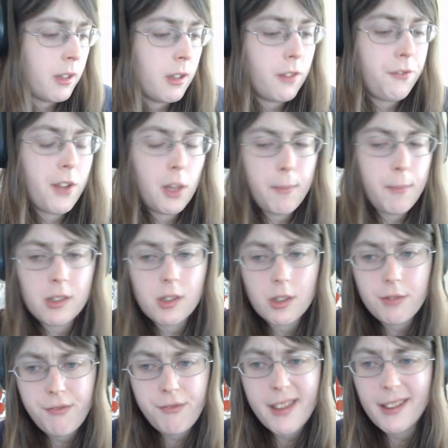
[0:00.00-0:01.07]
The
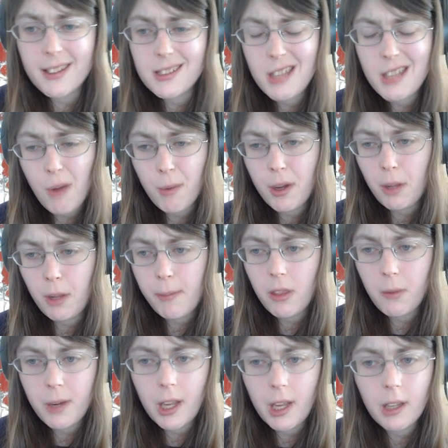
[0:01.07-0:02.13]
filibuster's fake. It's not real, by
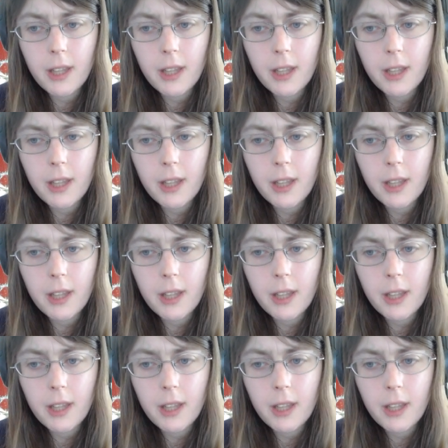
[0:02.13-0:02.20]
the way.